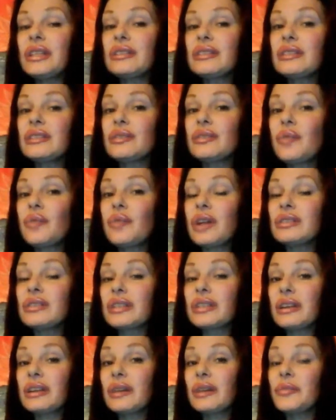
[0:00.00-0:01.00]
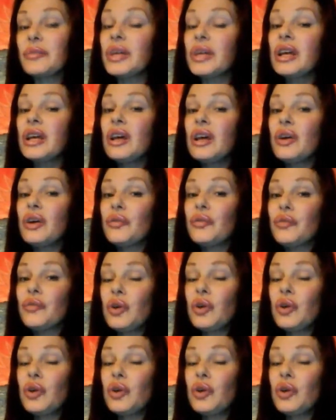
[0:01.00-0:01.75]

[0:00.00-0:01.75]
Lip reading: and it takes us a while to come